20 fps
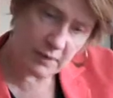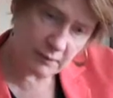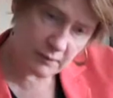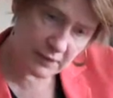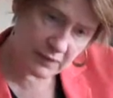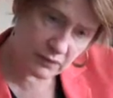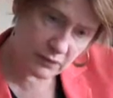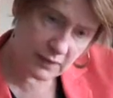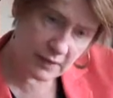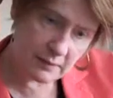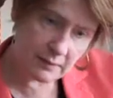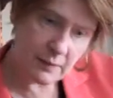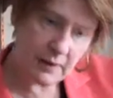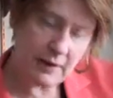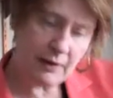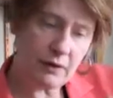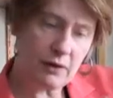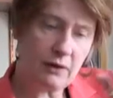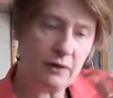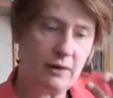between
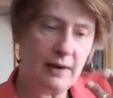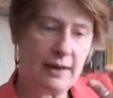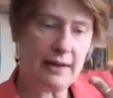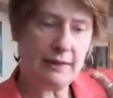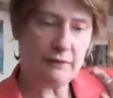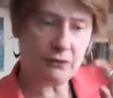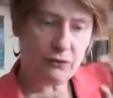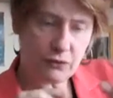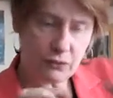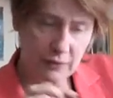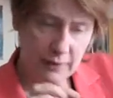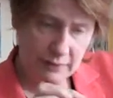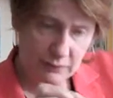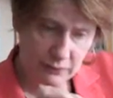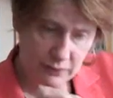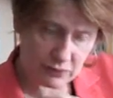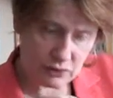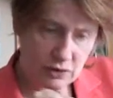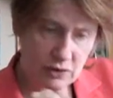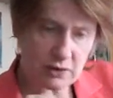paragraphs,
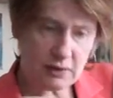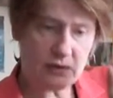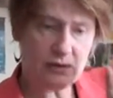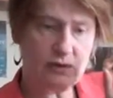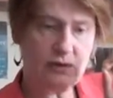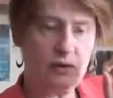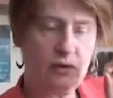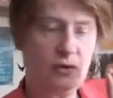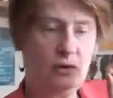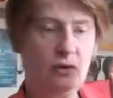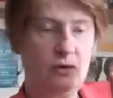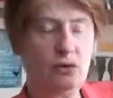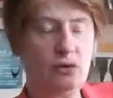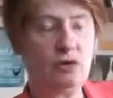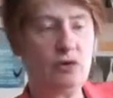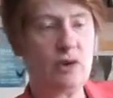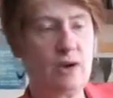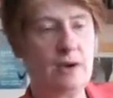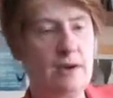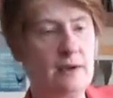transition
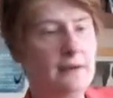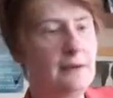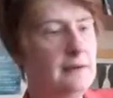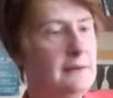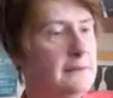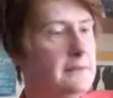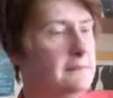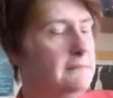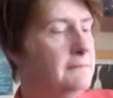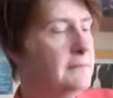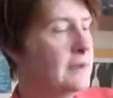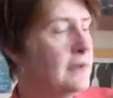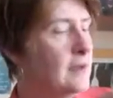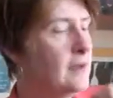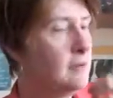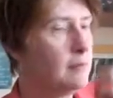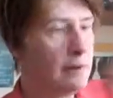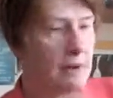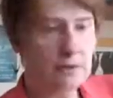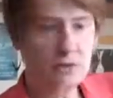issues,
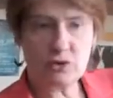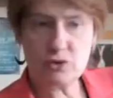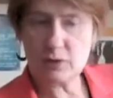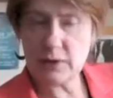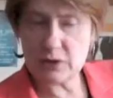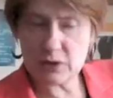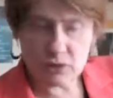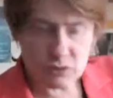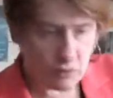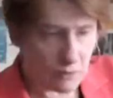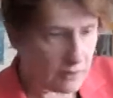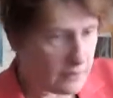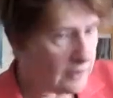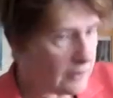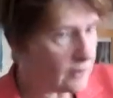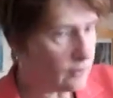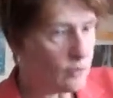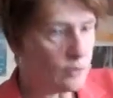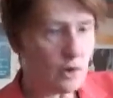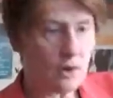punctuation
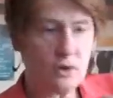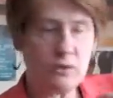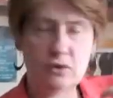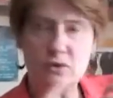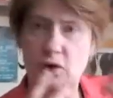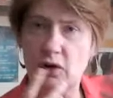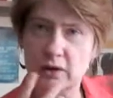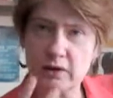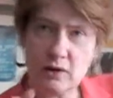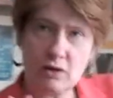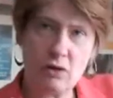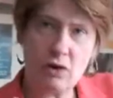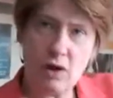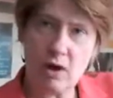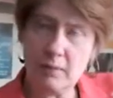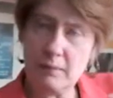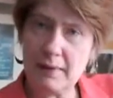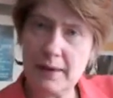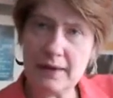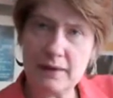within quotes,
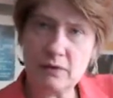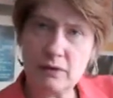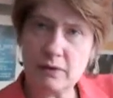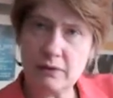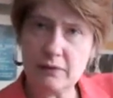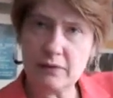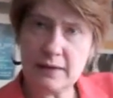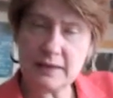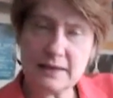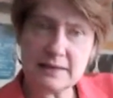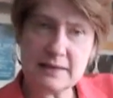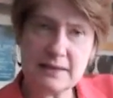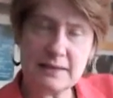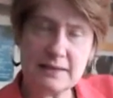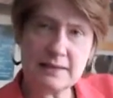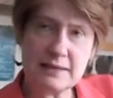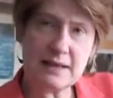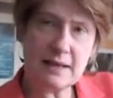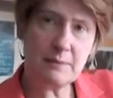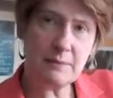all manner of things that
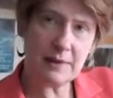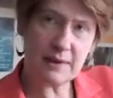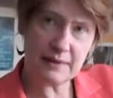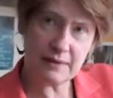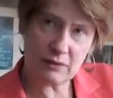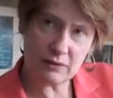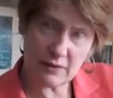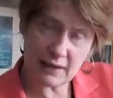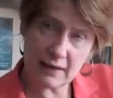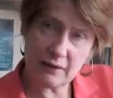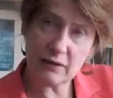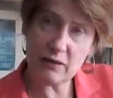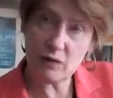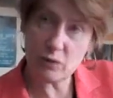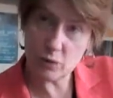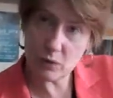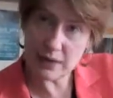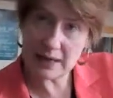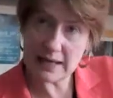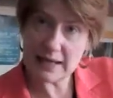seem like they're down in the
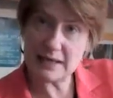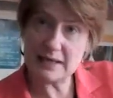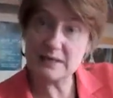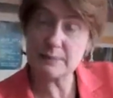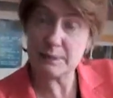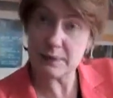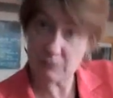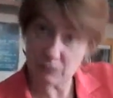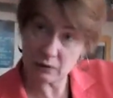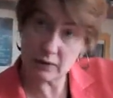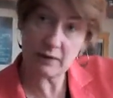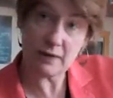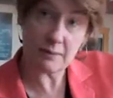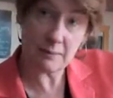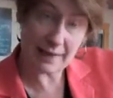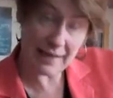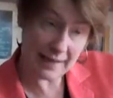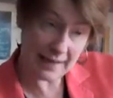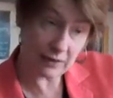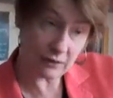weeds but really
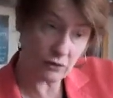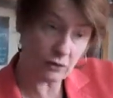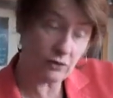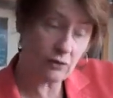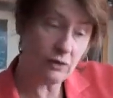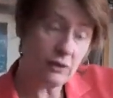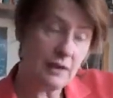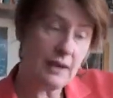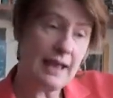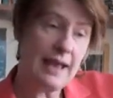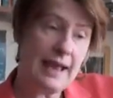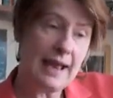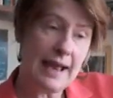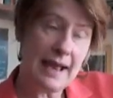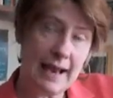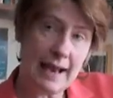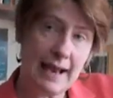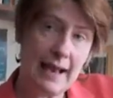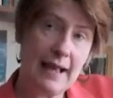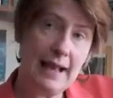matter,
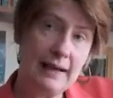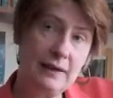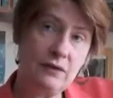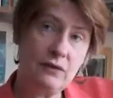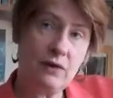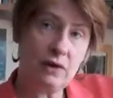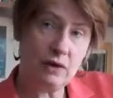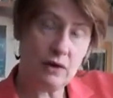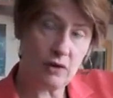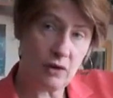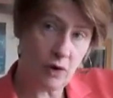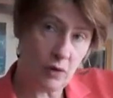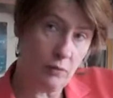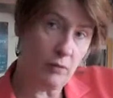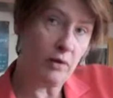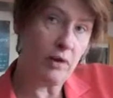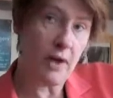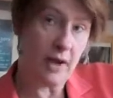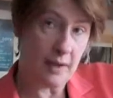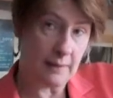and a global
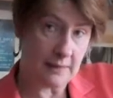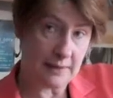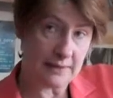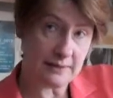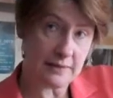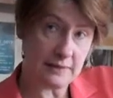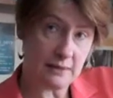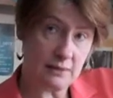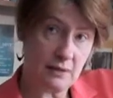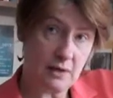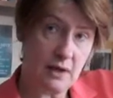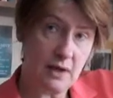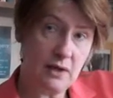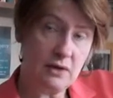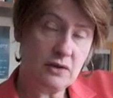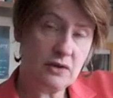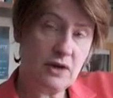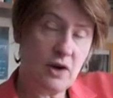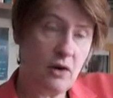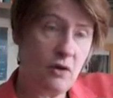comment.
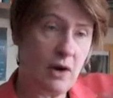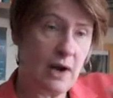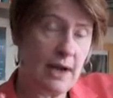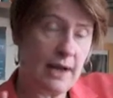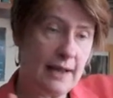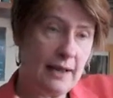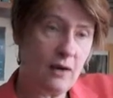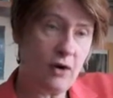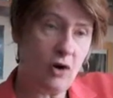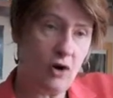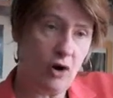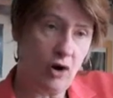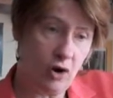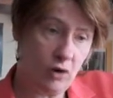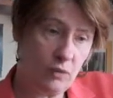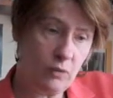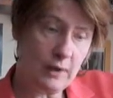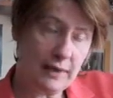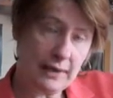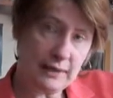So I
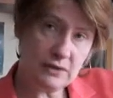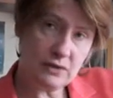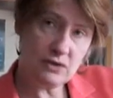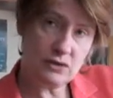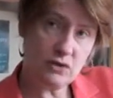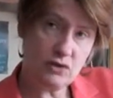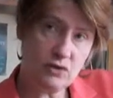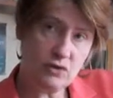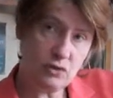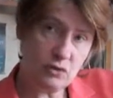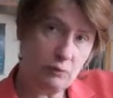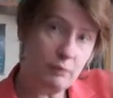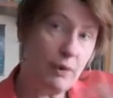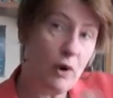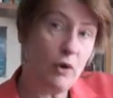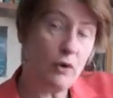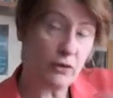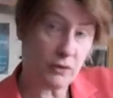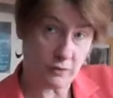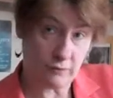always do
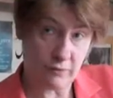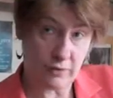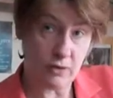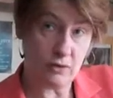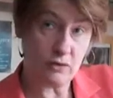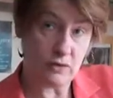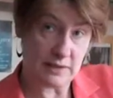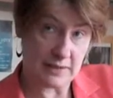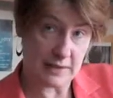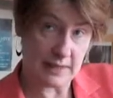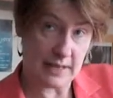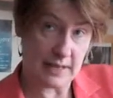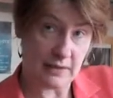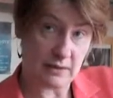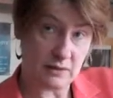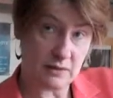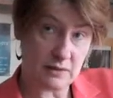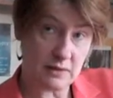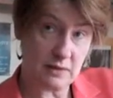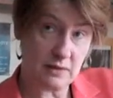both of those
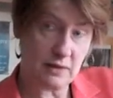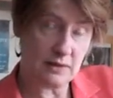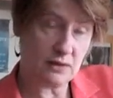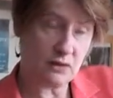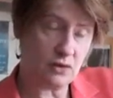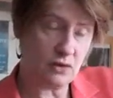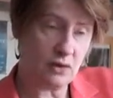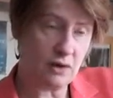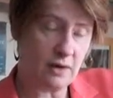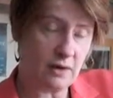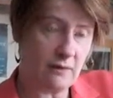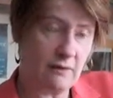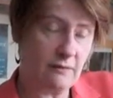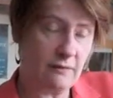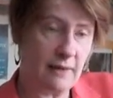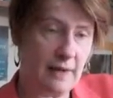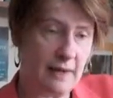things. I sort of